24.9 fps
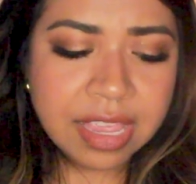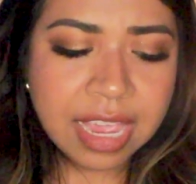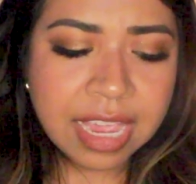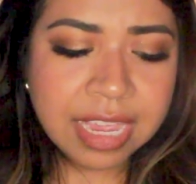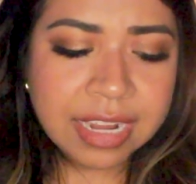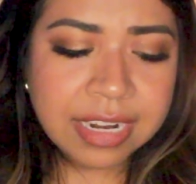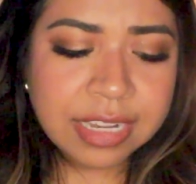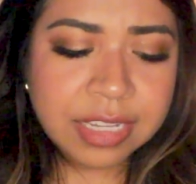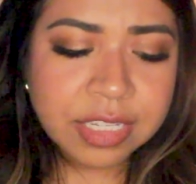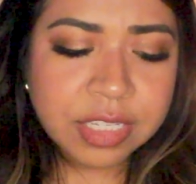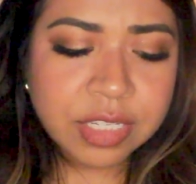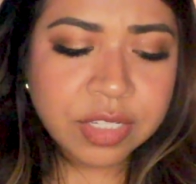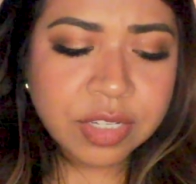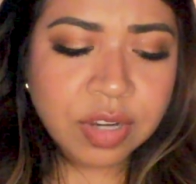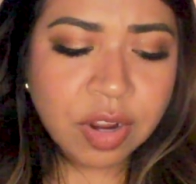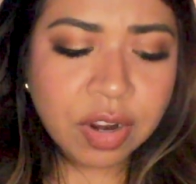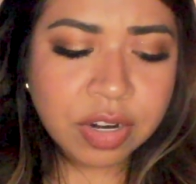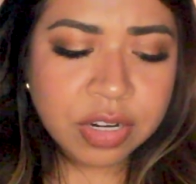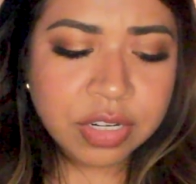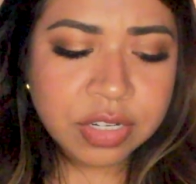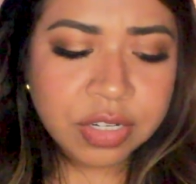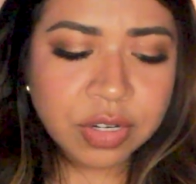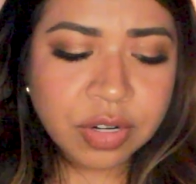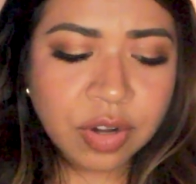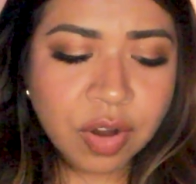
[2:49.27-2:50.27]
And as
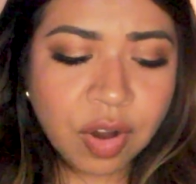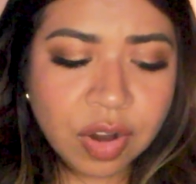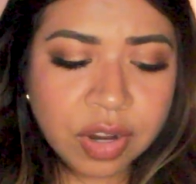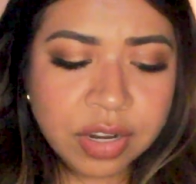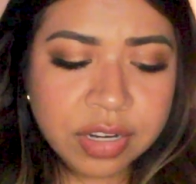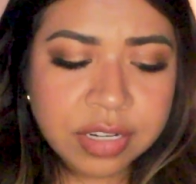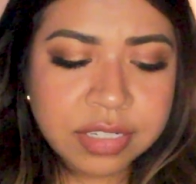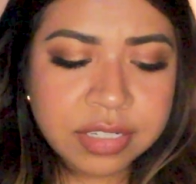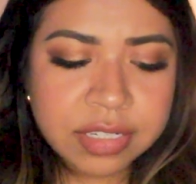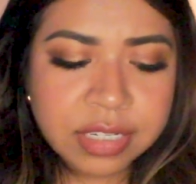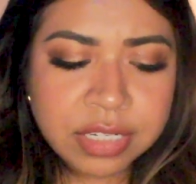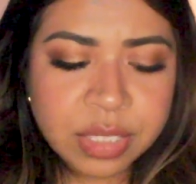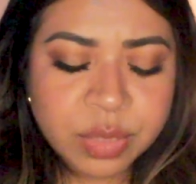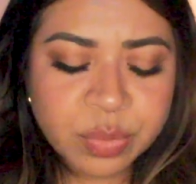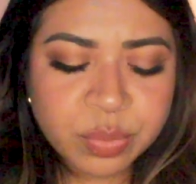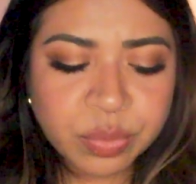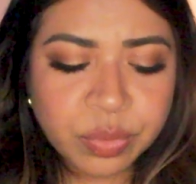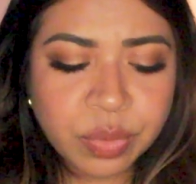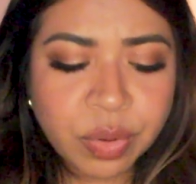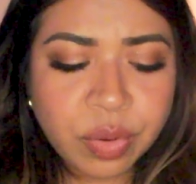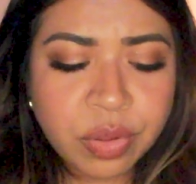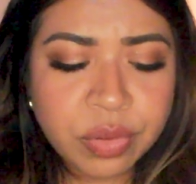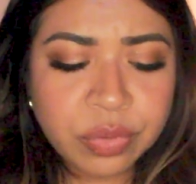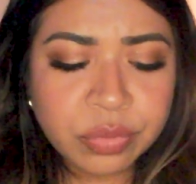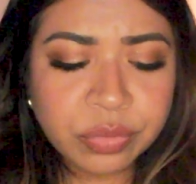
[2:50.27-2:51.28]
Dr. RC
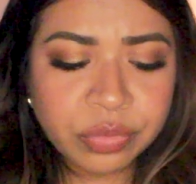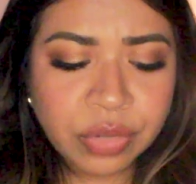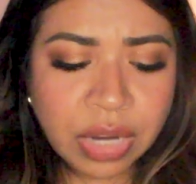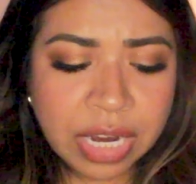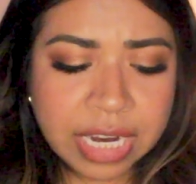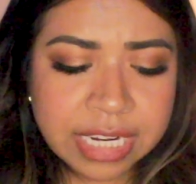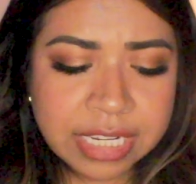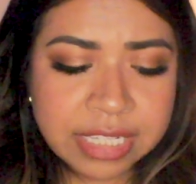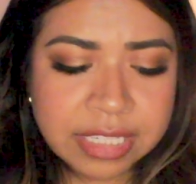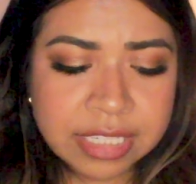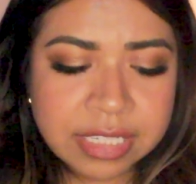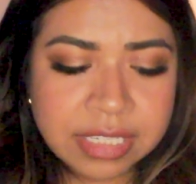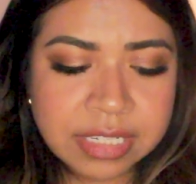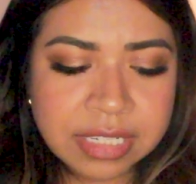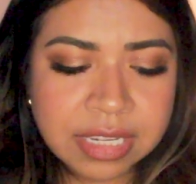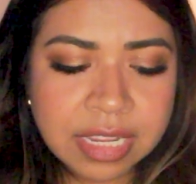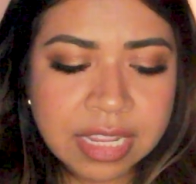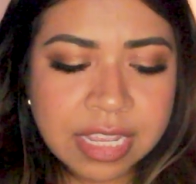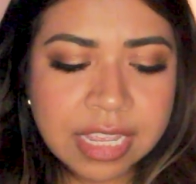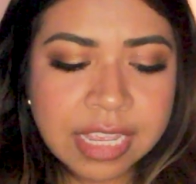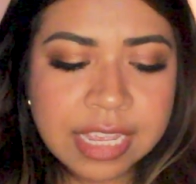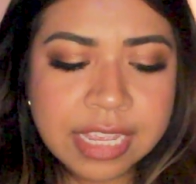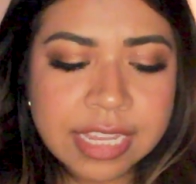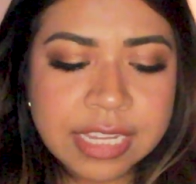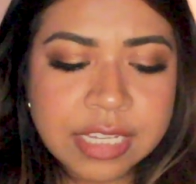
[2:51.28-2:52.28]
Sproul writes,
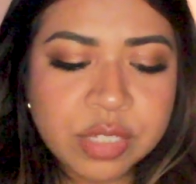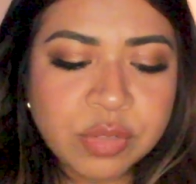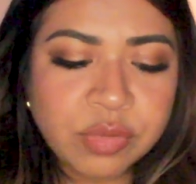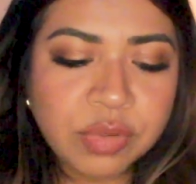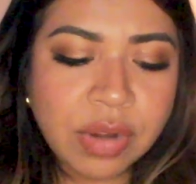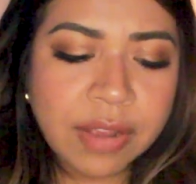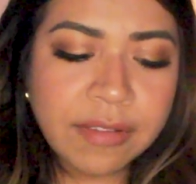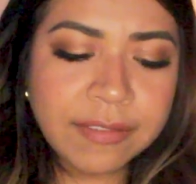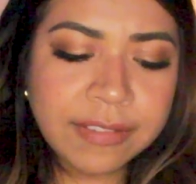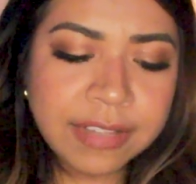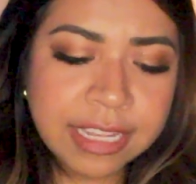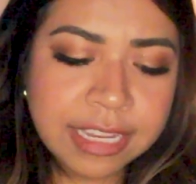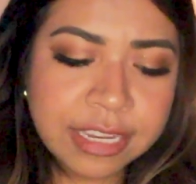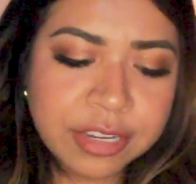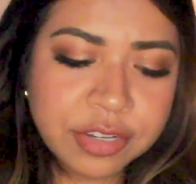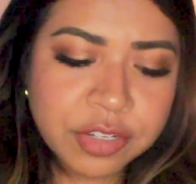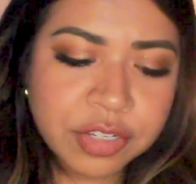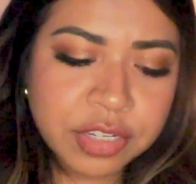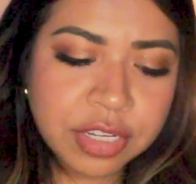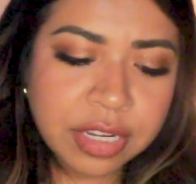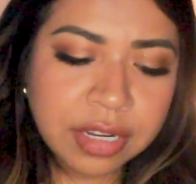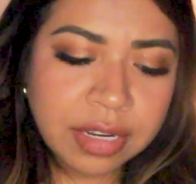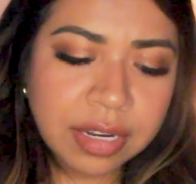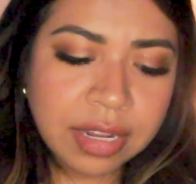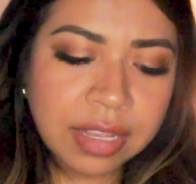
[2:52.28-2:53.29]
his
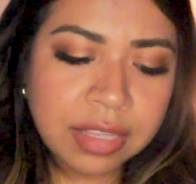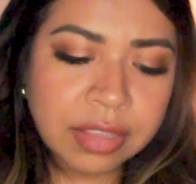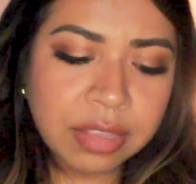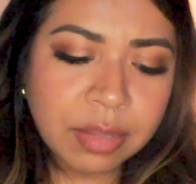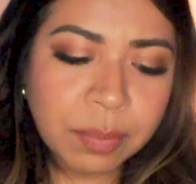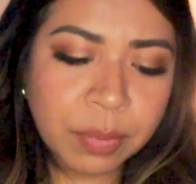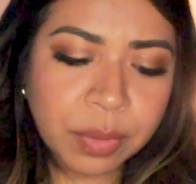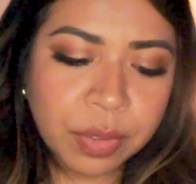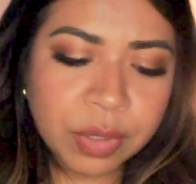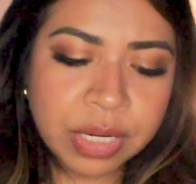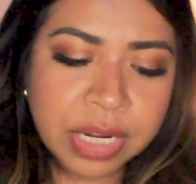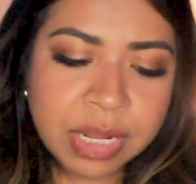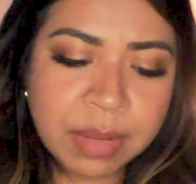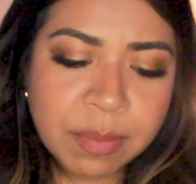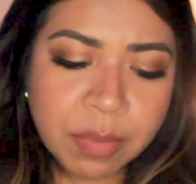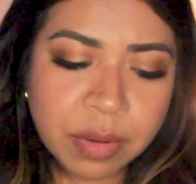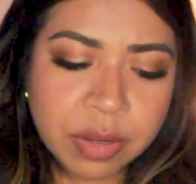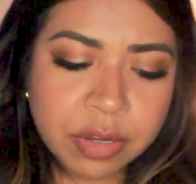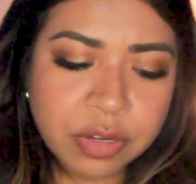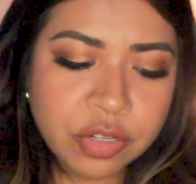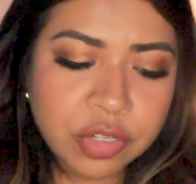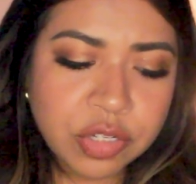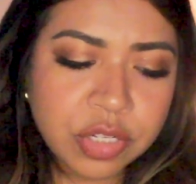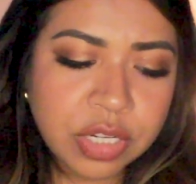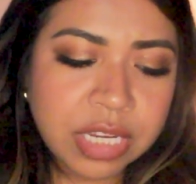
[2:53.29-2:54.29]
revelation in the burning
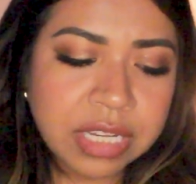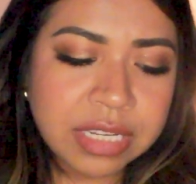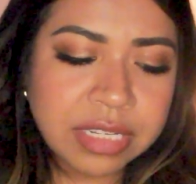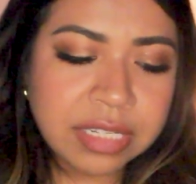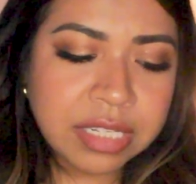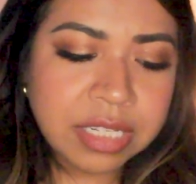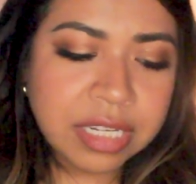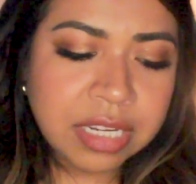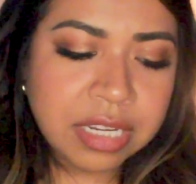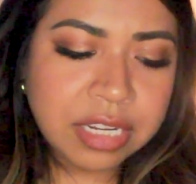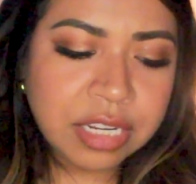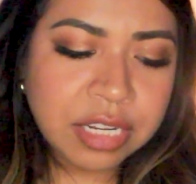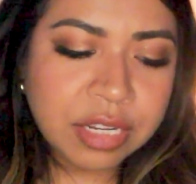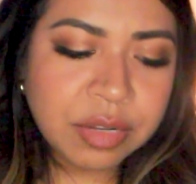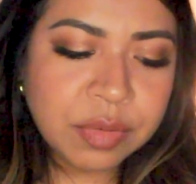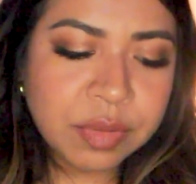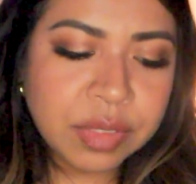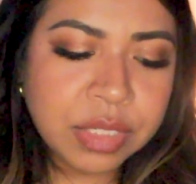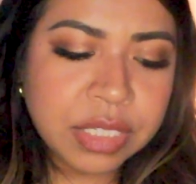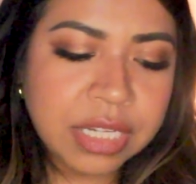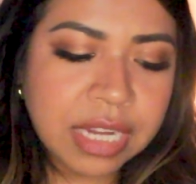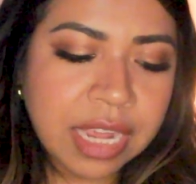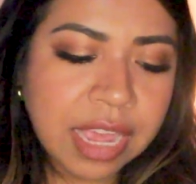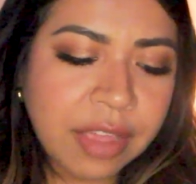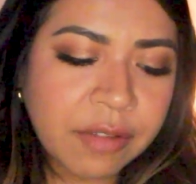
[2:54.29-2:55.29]
bush
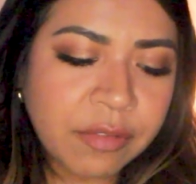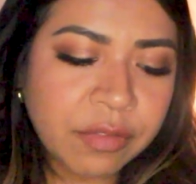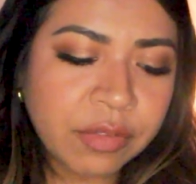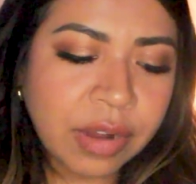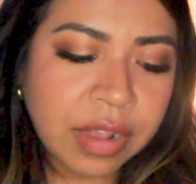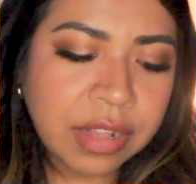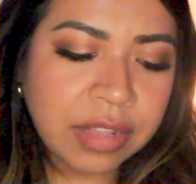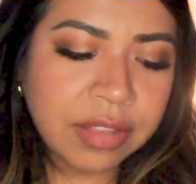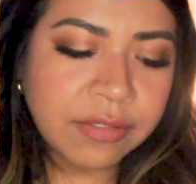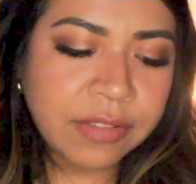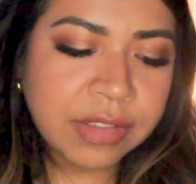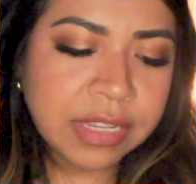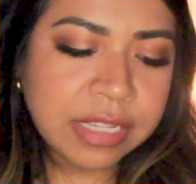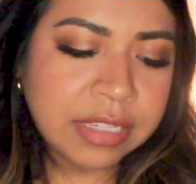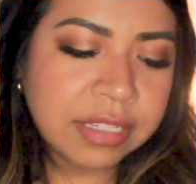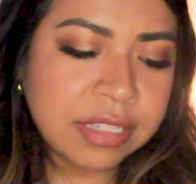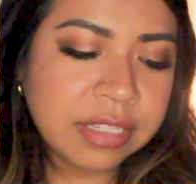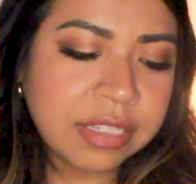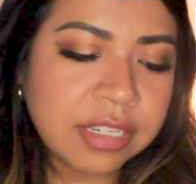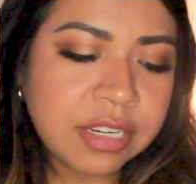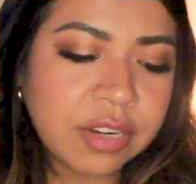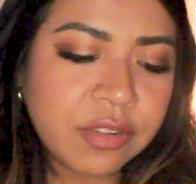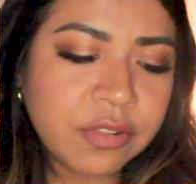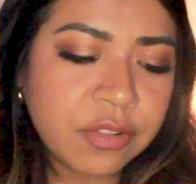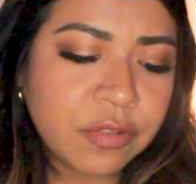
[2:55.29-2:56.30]
continues to have
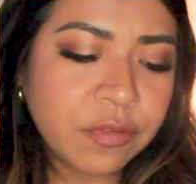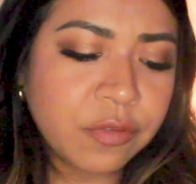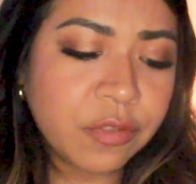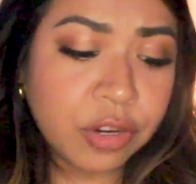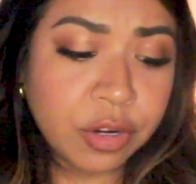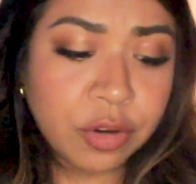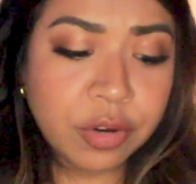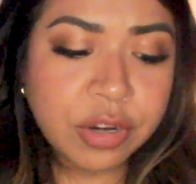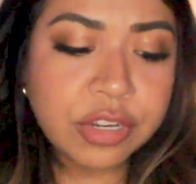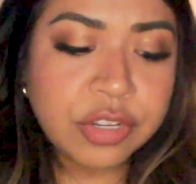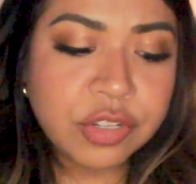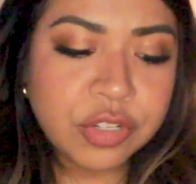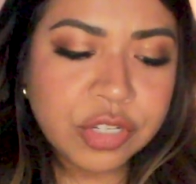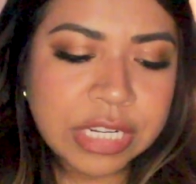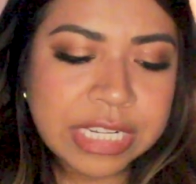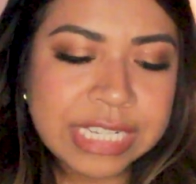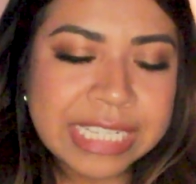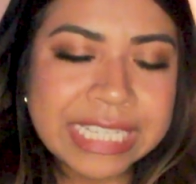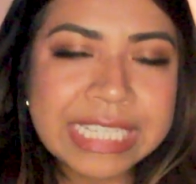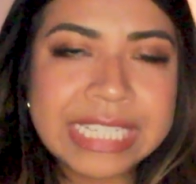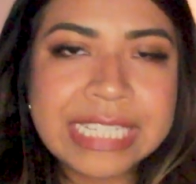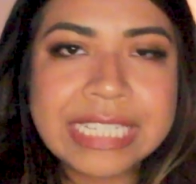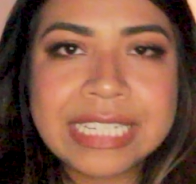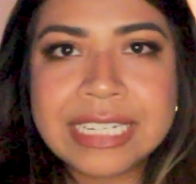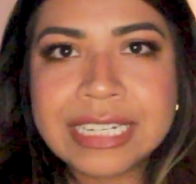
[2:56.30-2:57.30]
relevance for
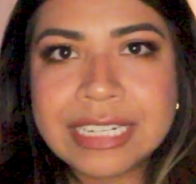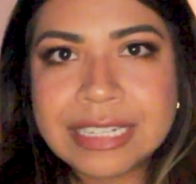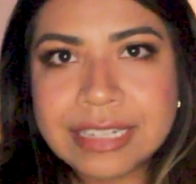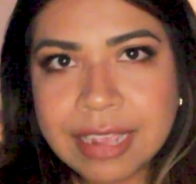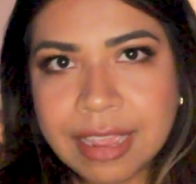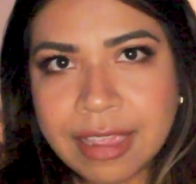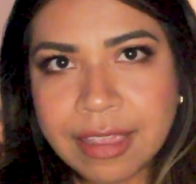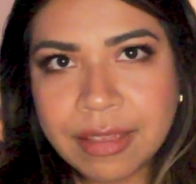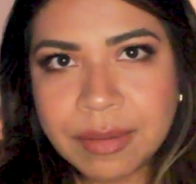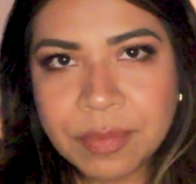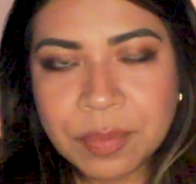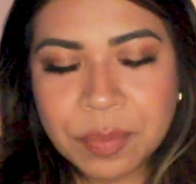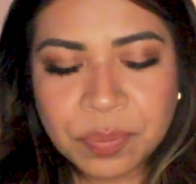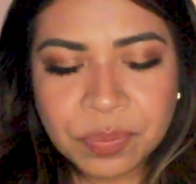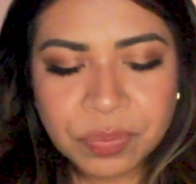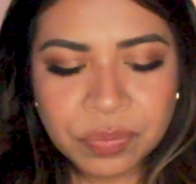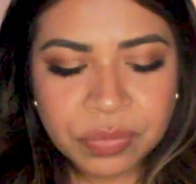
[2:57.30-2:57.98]
Christians today.